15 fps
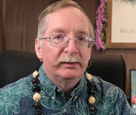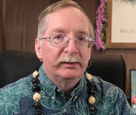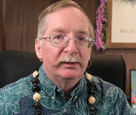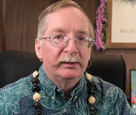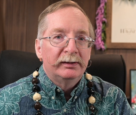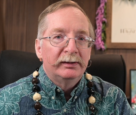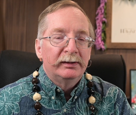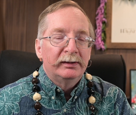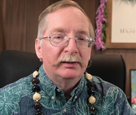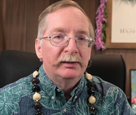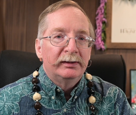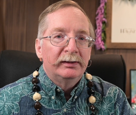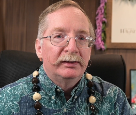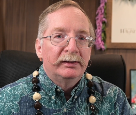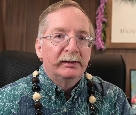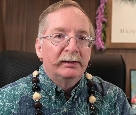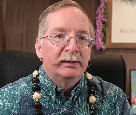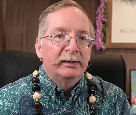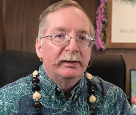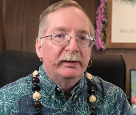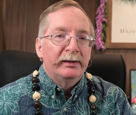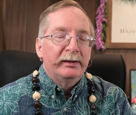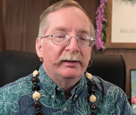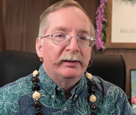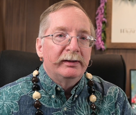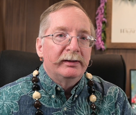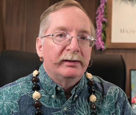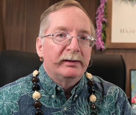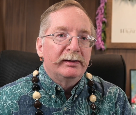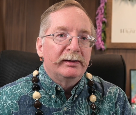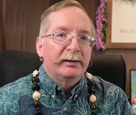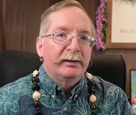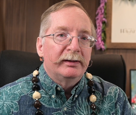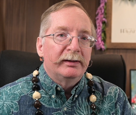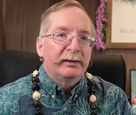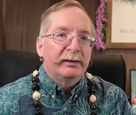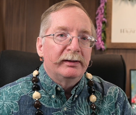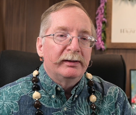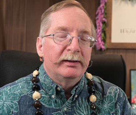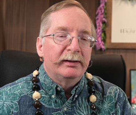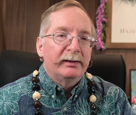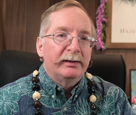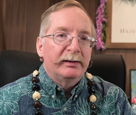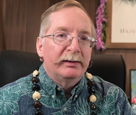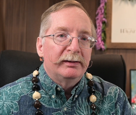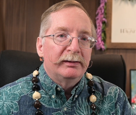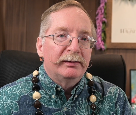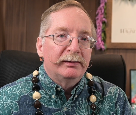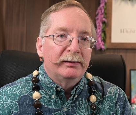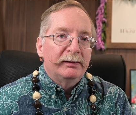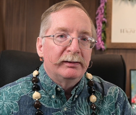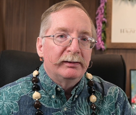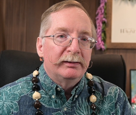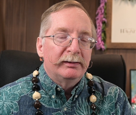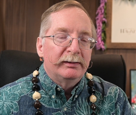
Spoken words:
Nothing is said.